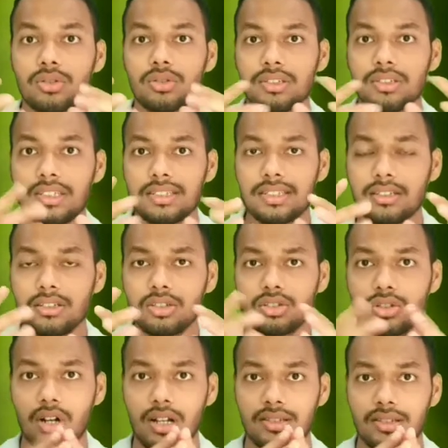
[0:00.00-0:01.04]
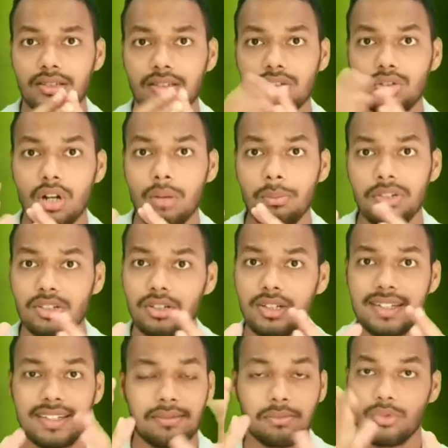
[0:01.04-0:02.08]
So these are the soils. The crumby soil
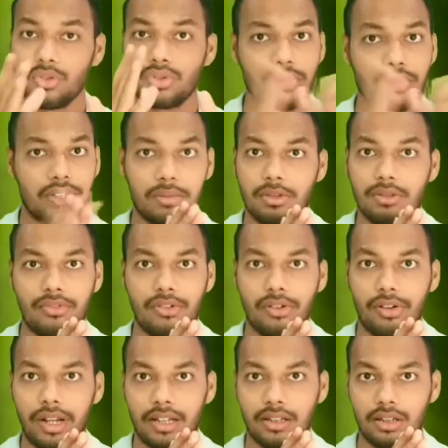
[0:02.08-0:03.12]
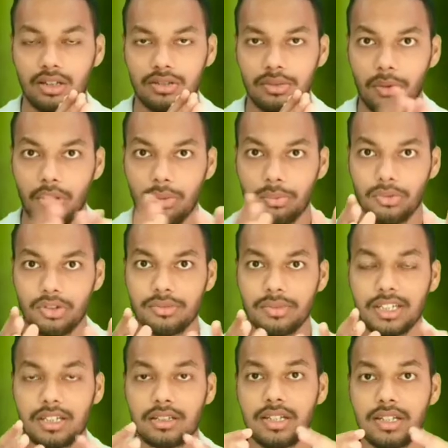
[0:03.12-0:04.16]
is most suitable for agriculture purpose
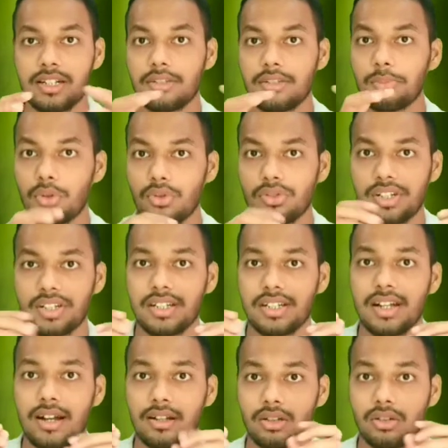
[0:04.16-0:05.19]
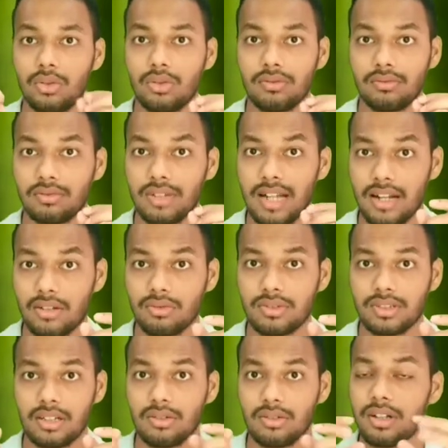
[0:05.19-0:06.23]
because there is porosity and the
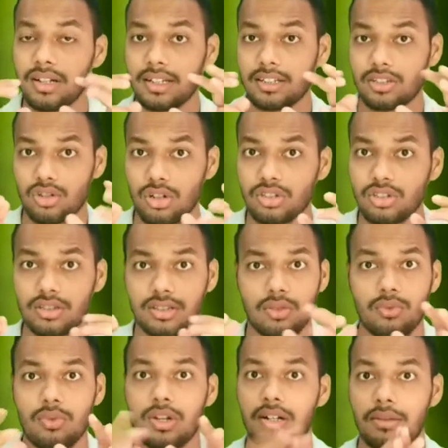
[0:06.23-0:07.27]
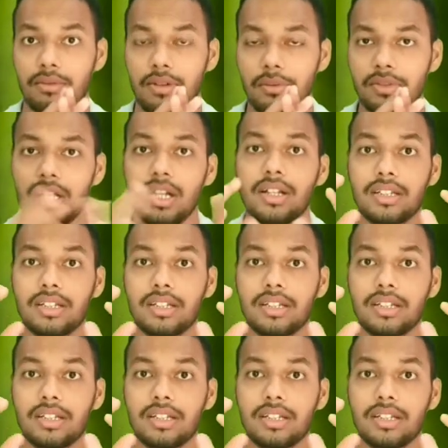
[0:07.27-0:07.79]
granules are like structures are well developed.